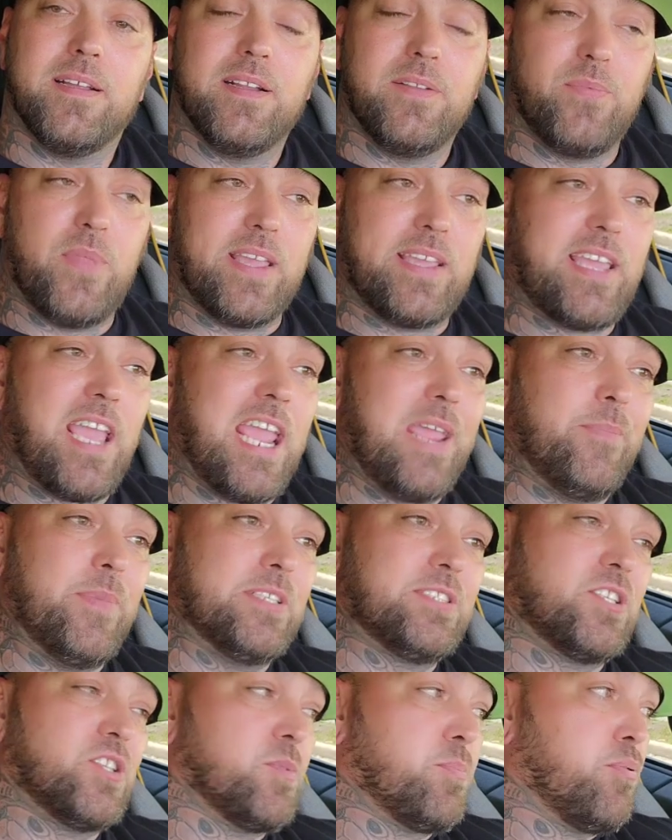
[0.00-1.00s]
They came
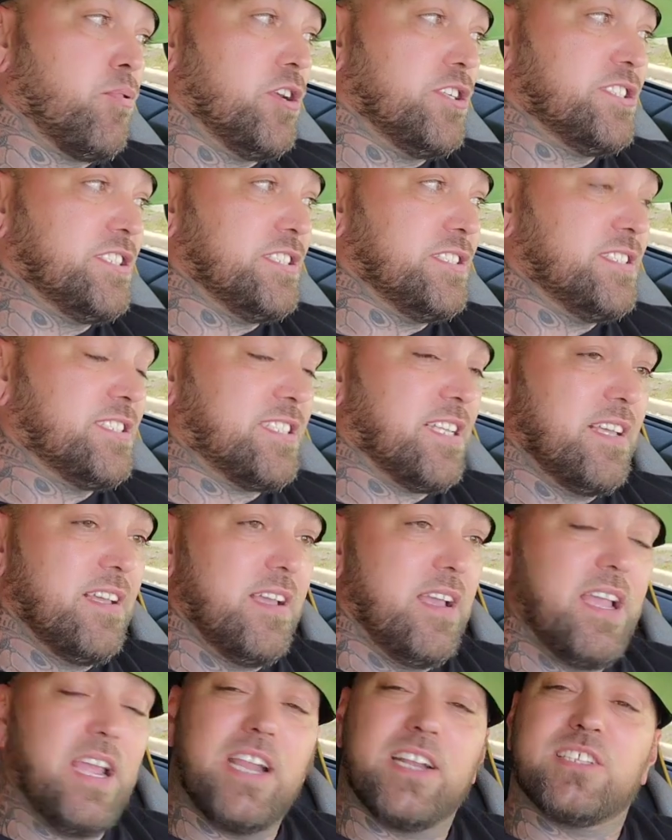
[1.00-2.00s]
into the prisons
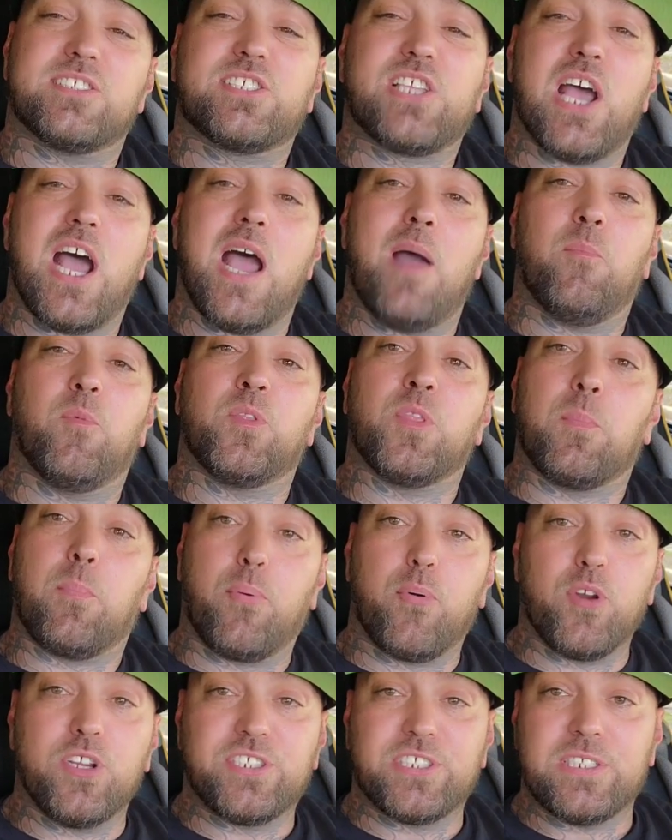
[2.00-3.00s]
in a time when the
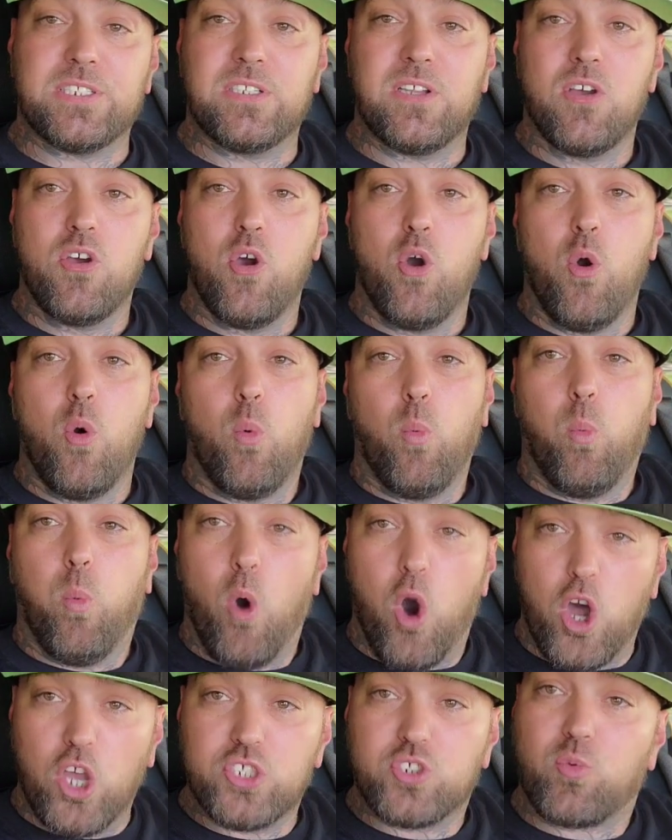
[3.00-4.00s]
prison
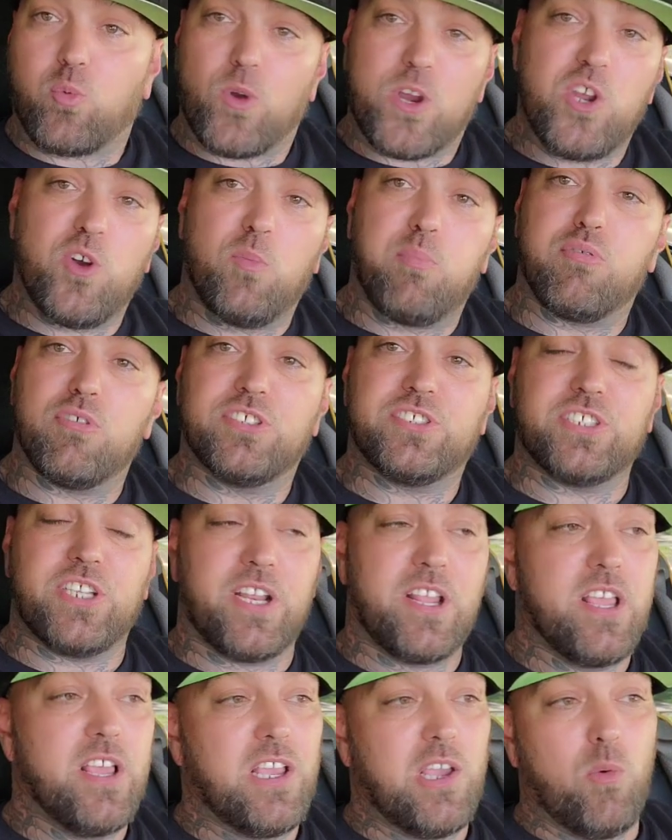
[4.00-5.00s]
was real prison.
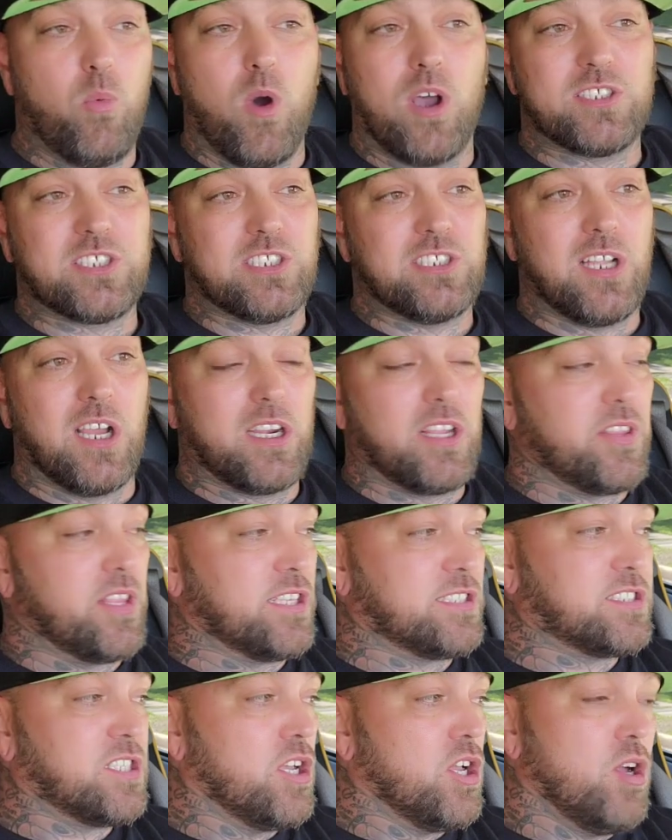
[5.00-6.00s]
It wasn't none of
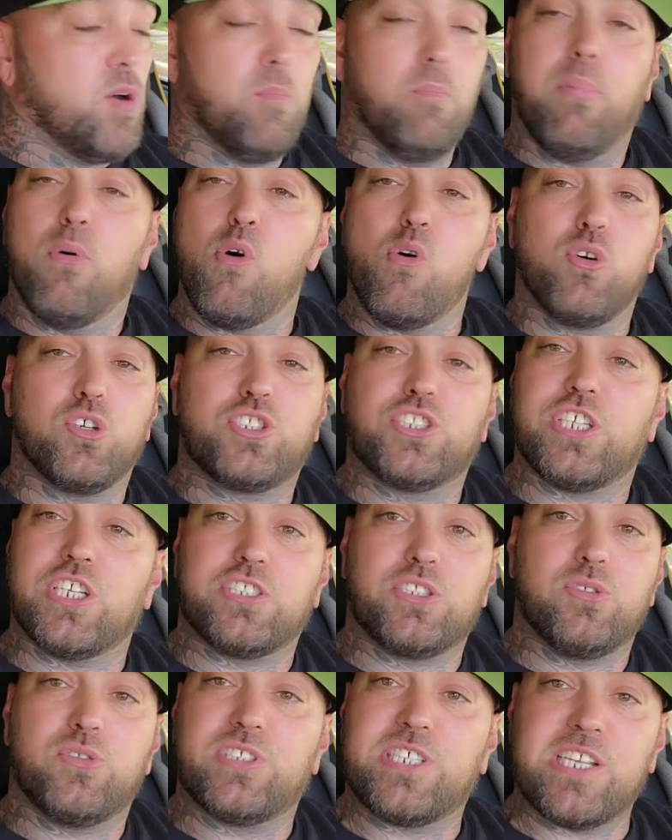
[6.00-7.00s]
this bullshit
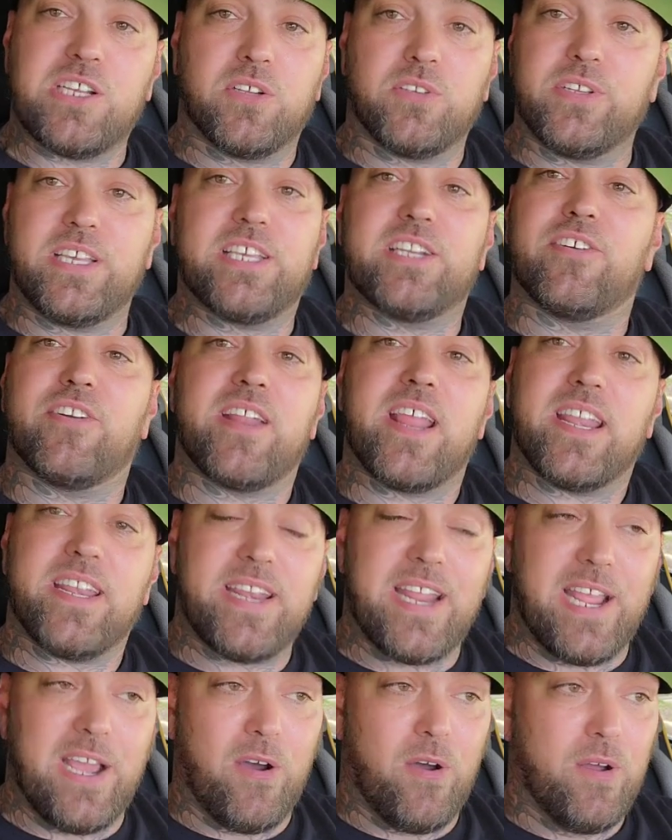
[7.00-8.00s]
you see on the internet
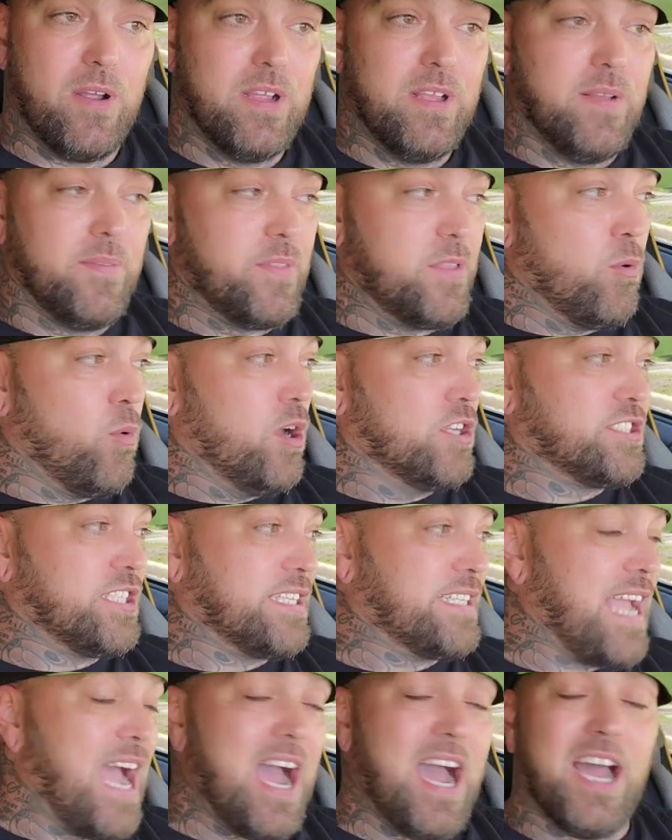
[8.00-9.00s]
now. There wasn't
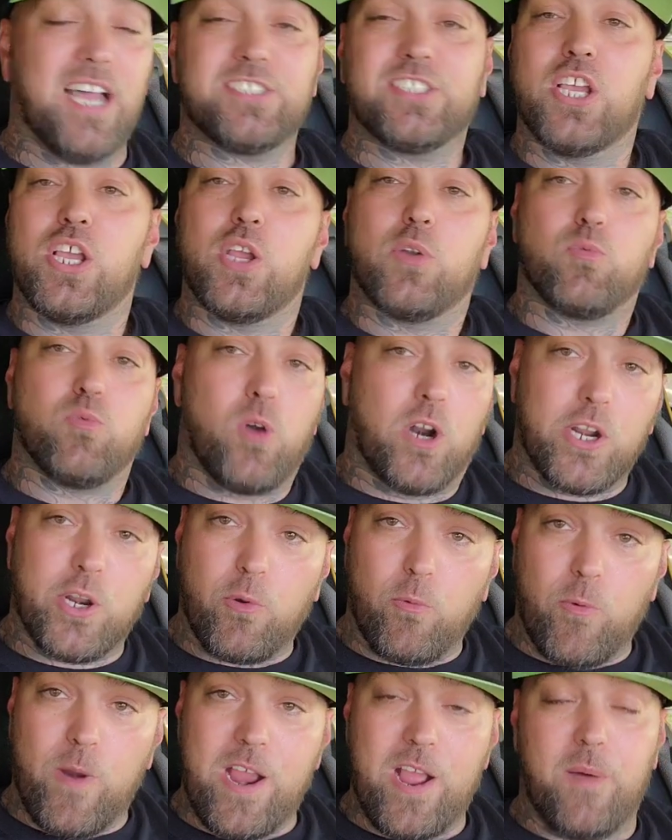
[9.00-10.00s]
guys running
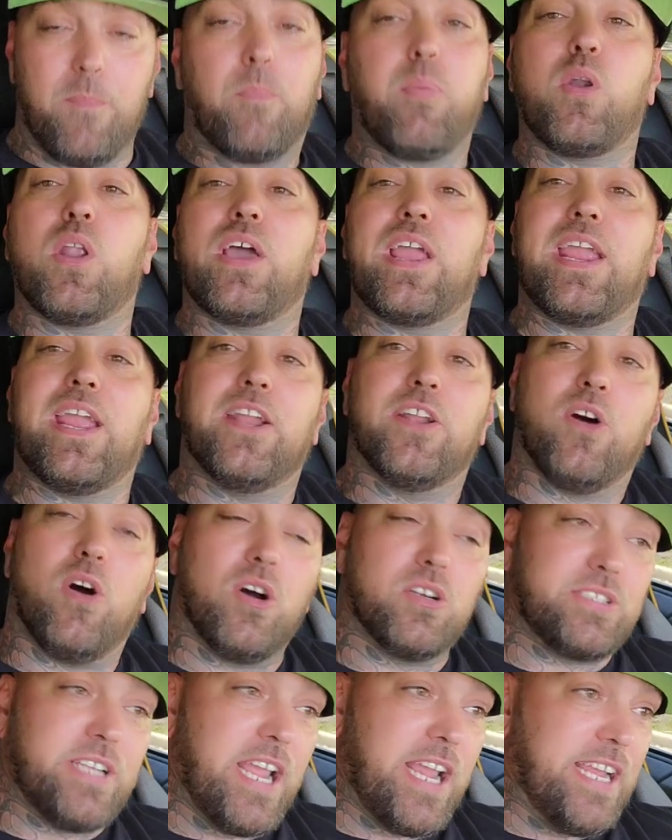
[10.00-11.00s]
around playing all
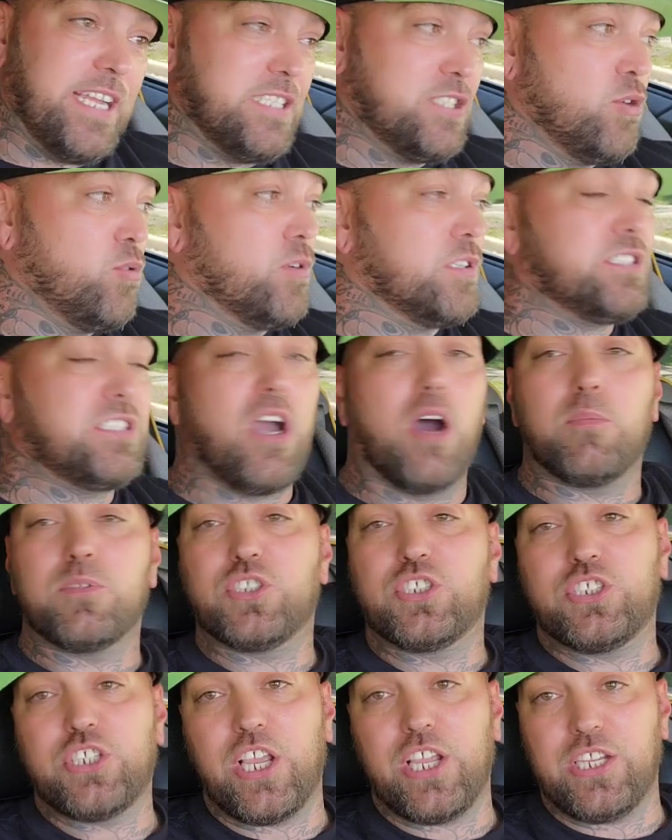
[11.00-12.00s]
day and doing dumb
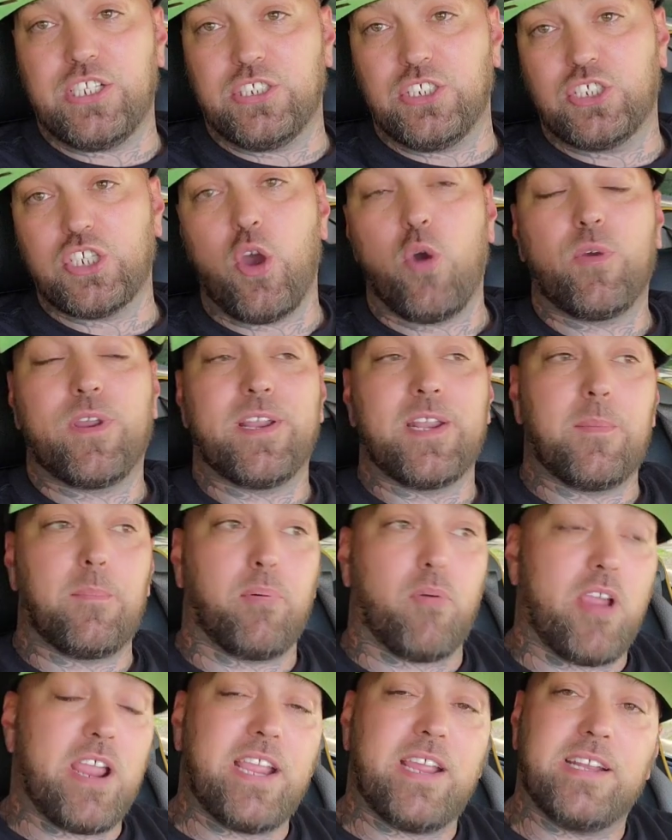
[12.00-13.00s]
shit and joking and
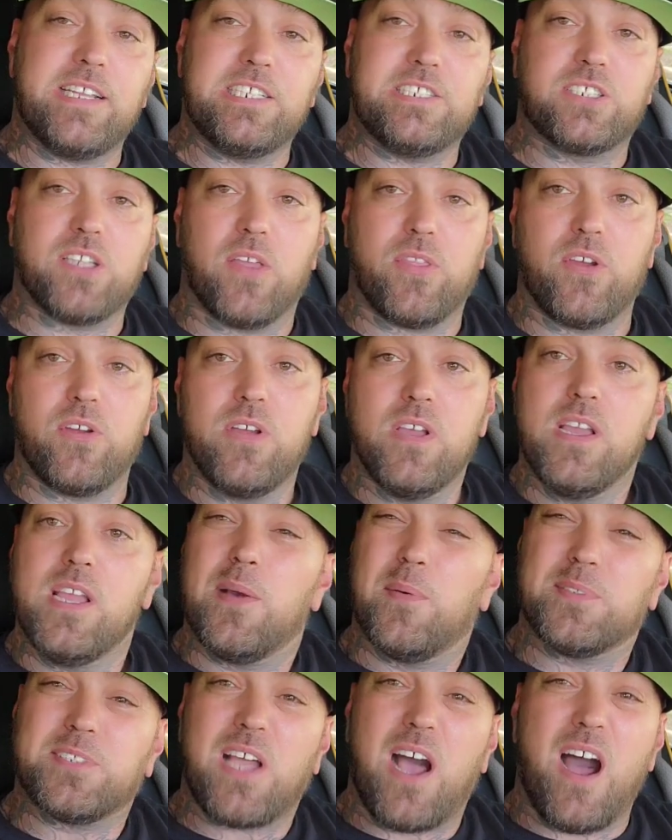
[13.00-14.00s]
pranking each other. It
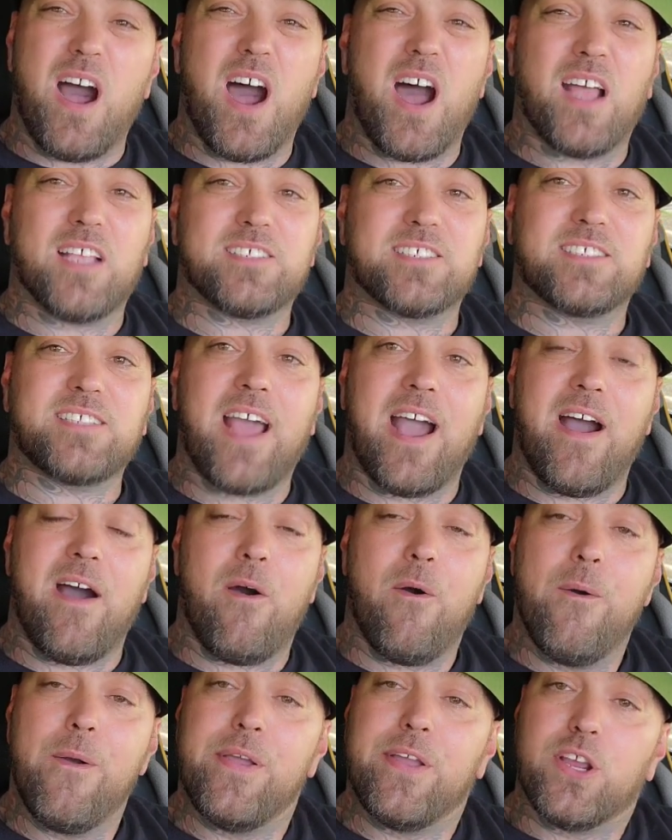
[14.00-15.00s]
was a
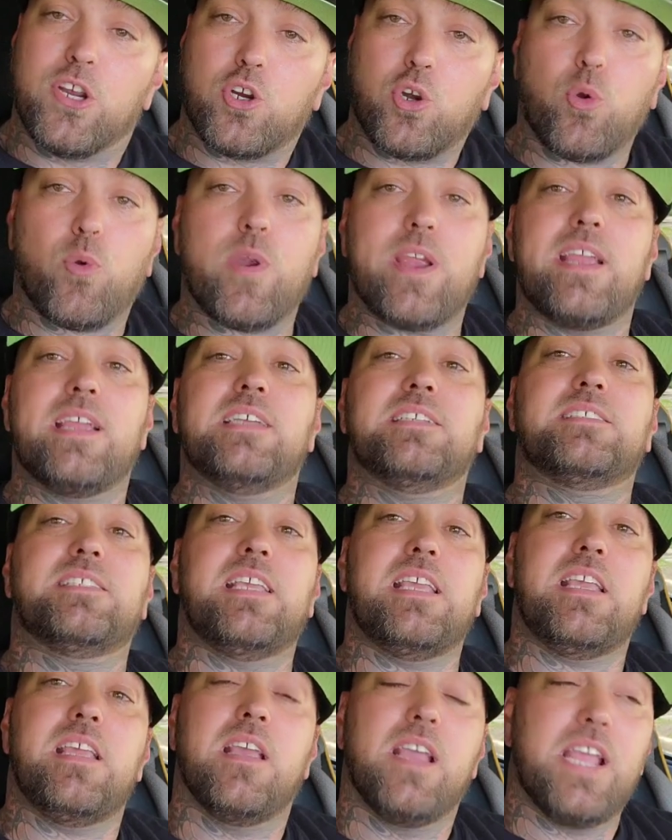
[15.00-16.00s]
hostile,
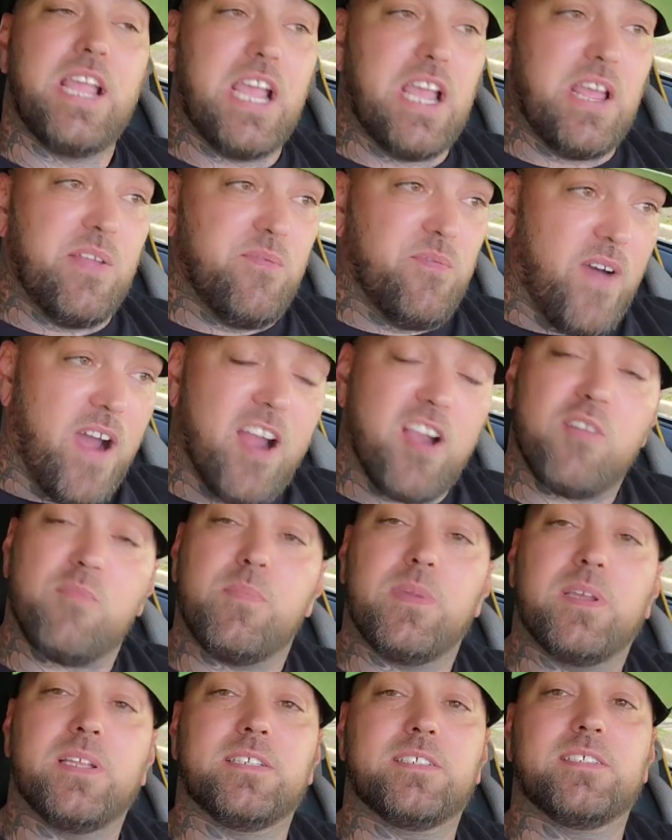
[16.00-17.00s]
crazy
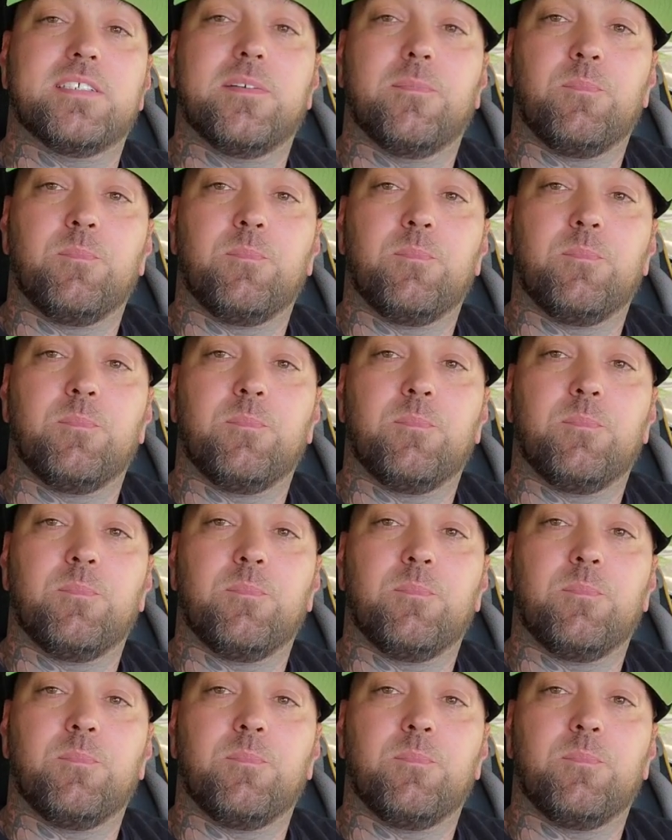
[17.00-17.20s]
environment.